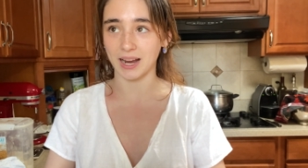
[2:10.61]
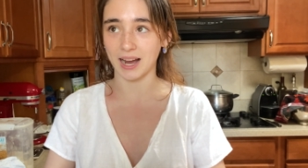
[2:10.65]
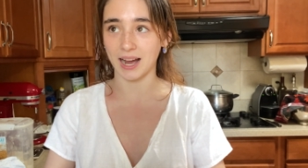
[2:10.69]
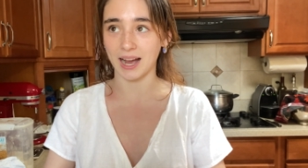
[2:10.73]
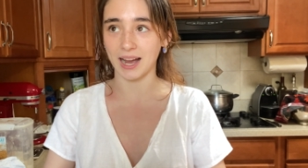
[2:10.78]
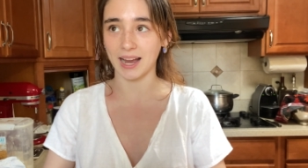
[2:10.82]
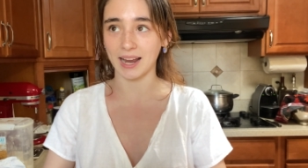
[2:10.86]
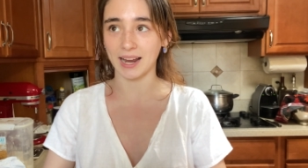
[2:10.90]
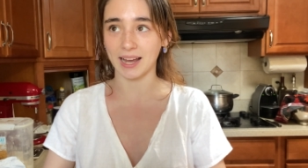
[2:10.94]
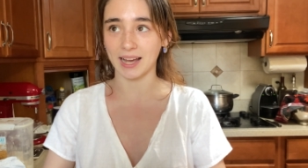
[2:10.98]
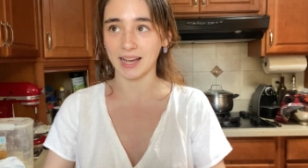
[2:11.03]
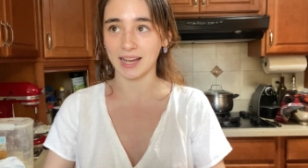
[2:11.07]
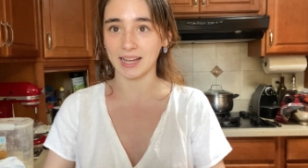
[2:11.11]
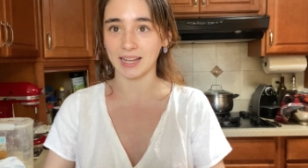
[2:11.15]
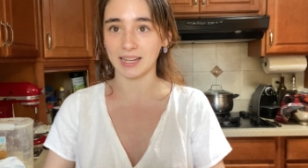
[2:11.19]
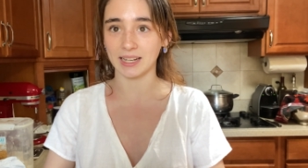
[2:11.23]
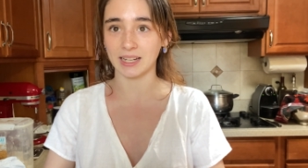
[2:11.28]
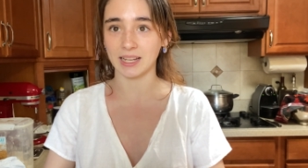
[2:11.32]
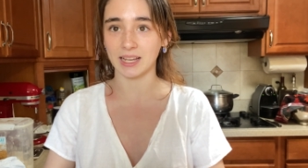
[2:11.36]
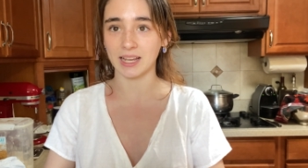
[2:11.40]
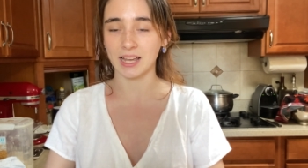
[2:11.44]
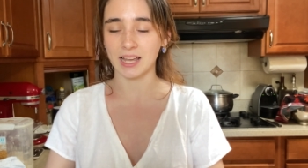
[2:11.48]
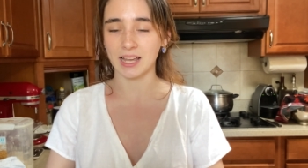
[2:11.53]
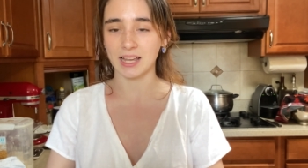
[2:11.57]
I had
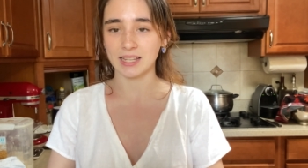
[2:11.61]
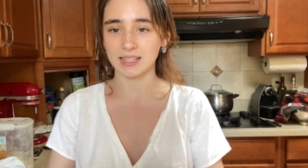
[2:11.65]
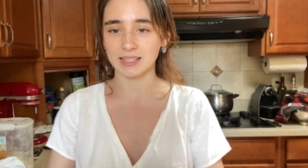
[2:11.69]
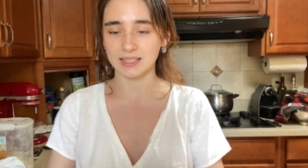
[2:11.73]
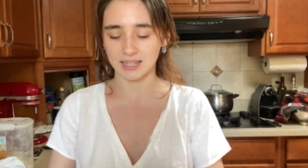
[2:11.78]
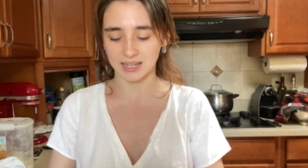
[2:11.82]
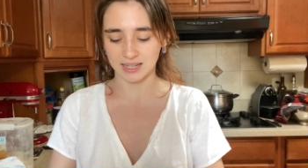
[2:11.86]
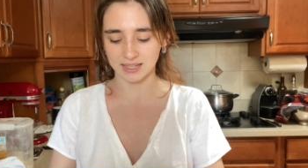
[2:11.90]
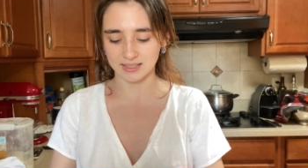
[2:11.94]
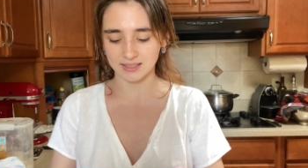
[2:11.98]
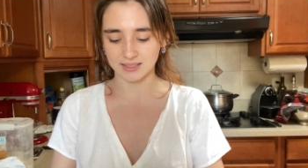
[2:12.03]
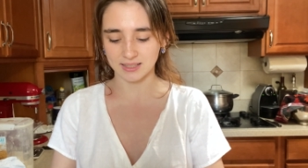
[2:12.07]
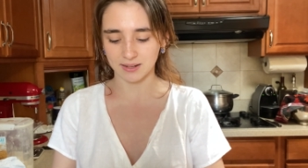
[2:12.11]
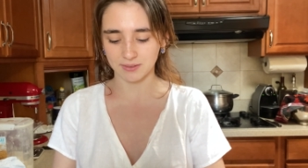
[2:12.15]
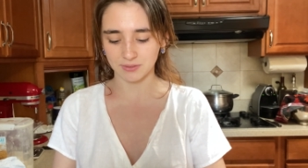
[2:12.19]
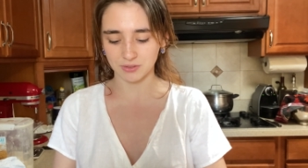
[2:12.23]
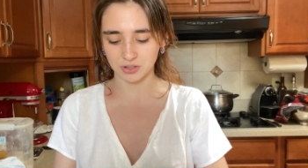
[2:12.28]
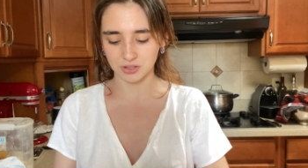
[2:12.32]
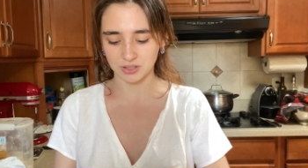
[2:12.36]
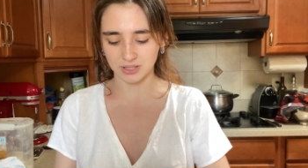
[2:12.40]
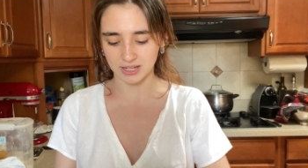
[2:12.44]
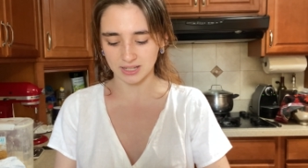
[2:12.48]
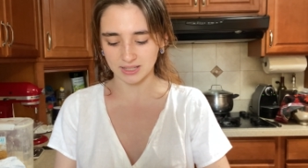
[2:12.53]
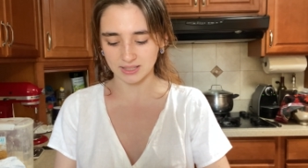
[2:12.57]
tests after
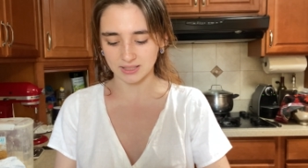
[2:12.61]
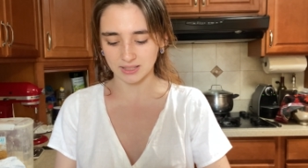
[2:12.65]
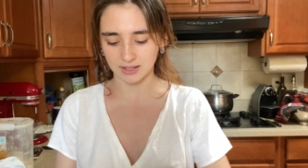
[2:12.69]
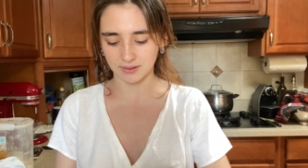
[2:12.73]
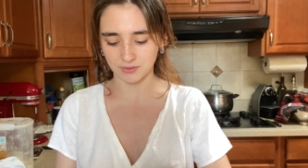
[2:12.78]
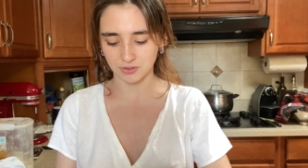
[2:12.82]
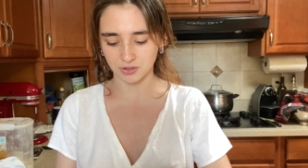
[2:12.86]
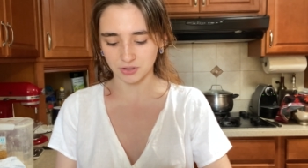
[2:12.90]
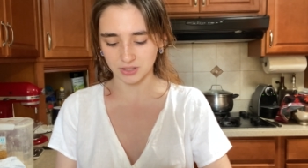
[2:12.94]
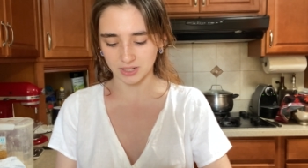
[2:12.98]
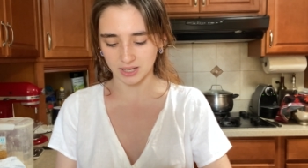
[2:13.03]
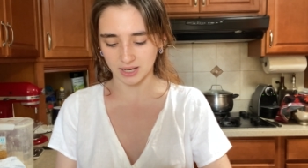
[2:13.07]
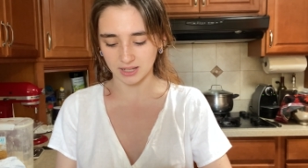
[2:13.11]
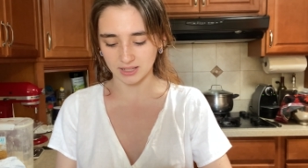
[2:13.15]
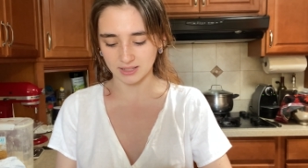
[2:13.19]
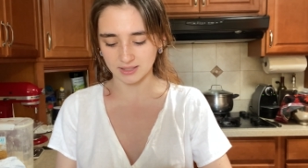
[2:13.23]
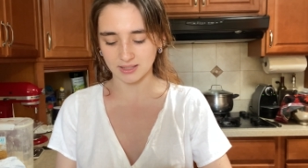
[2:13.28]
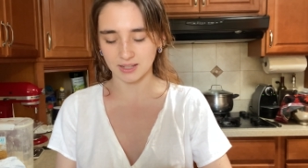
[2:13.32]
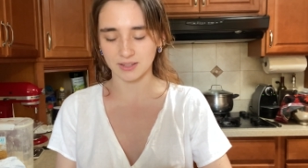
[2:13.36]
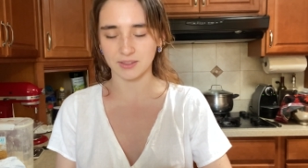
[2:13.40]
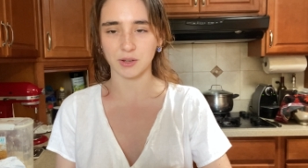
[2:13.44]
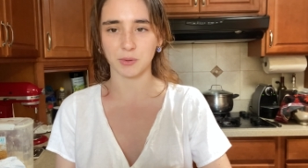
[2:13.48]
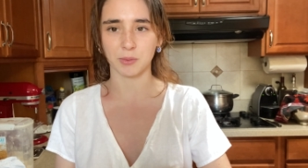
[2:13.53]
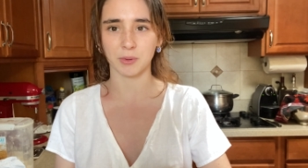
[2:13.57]
tests after tests,
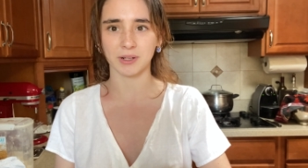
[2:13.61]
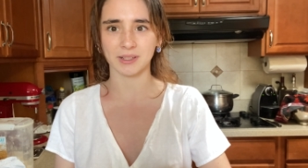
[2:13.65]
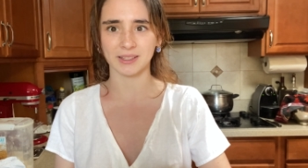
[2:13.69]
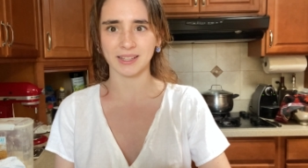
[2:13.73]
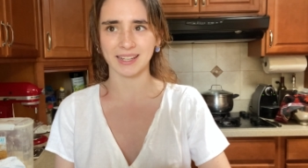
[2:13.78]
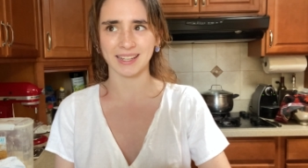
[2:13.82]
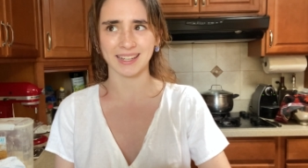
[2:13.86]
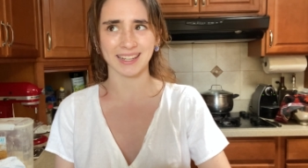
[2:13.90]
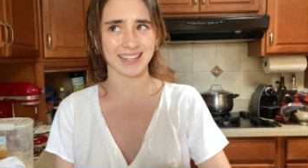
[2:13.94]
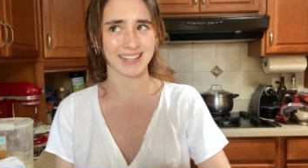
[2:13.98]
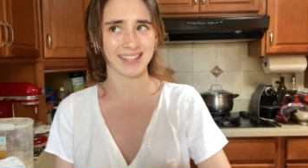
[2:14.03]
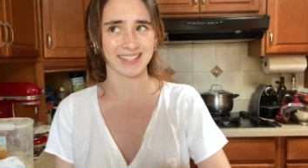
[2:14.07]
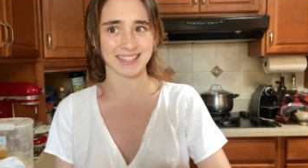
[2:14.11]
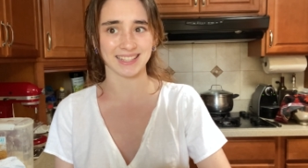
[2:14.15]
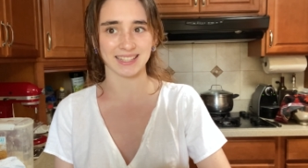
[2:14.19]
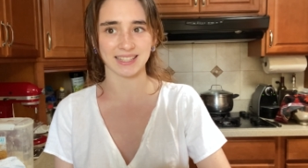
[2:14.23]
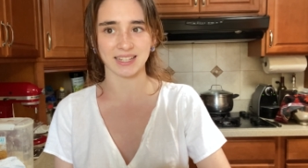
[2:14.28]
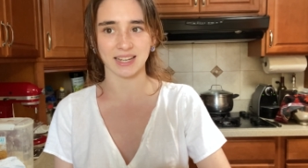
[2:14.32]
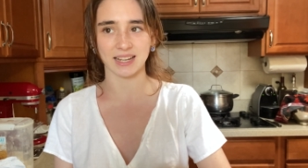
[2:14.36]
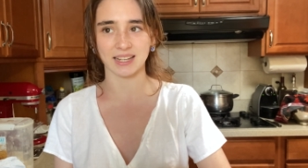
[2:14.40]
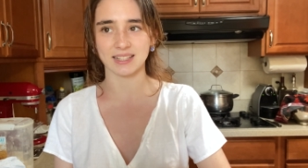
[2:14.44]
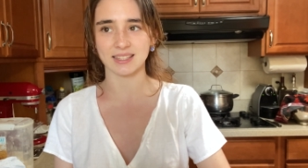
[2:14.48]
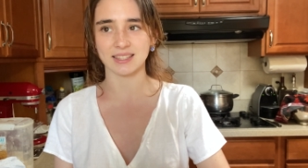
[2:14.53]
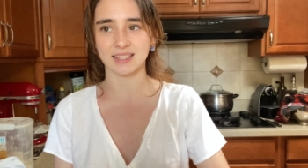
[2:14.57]
and they weren't like easy
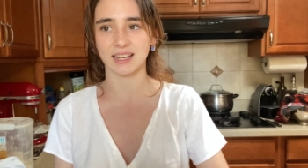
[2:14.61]
tests.